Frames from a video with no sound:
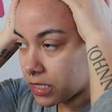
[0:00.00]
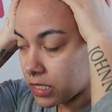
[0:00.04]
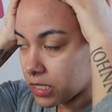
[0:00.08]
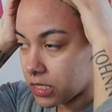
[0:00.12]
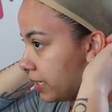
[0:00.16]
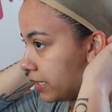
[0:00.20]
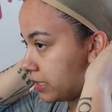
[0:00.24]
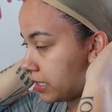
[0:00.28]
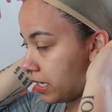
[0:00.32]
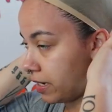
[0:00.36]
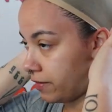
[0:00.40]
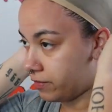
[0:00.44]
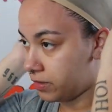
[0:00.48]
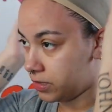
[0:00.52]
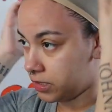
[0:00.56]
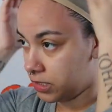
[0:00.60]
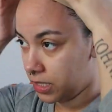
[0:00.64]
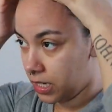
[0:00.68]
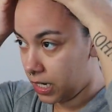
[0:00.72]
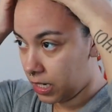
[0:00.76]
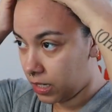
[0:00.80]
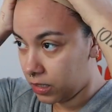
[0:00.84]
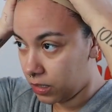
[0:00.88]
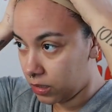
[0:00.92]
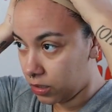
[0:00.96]
That's obviously
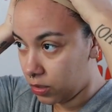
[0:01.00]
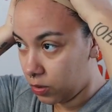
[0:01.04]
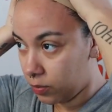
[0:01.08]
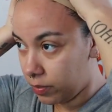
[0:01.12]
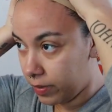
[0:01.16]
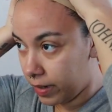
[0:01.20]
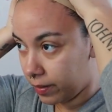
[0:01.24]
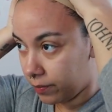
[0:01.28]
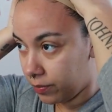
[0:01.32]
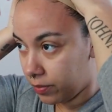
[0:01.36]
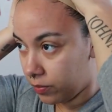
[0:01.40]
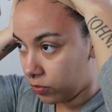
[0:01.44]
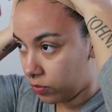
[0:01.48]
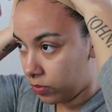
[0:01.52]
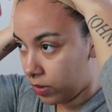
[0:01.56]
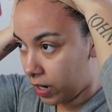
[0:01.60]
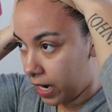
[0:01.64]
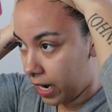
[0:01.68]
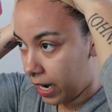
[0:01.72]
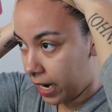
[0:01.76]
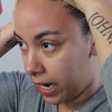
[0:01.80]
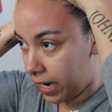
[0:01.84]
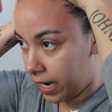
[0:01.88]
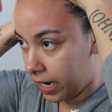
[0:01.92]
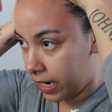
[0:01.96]
not gonna go back
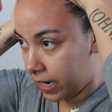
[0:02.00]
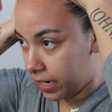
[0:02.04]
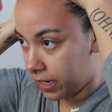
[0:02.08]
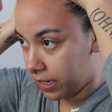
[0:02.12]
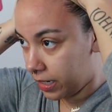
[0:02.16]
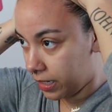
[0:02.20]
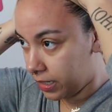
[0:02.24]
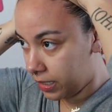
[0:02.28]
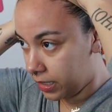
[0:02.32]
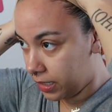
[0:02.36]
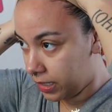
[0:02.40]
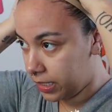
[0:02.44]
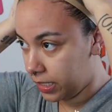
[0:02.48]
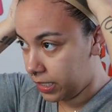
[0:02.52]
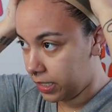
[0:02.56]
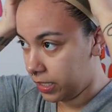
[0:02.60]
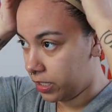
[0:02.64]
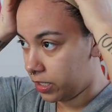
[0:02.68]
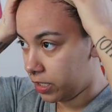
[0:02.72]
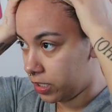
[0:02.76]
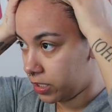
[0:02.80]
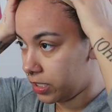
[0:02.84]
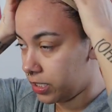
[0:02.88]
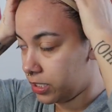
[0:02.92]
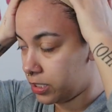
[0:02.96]
right
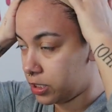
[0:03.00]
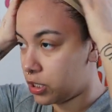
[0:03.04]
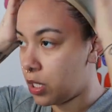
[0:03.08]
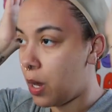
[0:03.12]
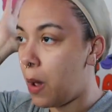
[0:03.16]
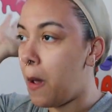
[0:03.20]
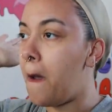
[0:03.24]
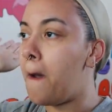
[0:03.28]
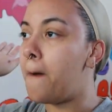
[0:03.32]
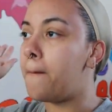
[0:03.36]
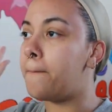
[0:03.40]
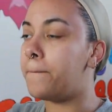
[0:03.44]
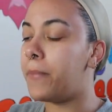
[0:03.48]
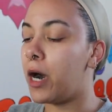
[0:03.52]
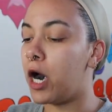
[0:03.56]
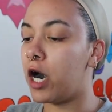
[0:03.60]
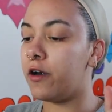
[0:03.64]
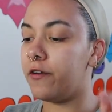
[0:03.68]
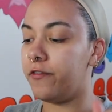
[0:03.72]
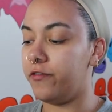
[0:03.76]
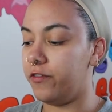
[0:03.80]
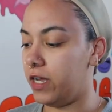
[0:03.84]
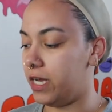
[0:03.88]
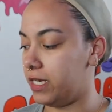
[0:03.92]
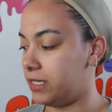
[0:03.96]
here. It's
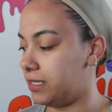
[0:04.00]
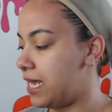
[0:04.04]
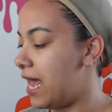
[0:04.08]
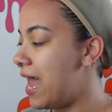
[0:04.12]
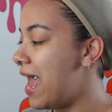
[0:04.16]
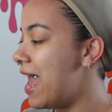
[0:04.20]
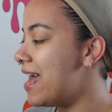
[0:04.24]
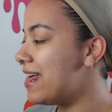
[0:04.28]
perfect.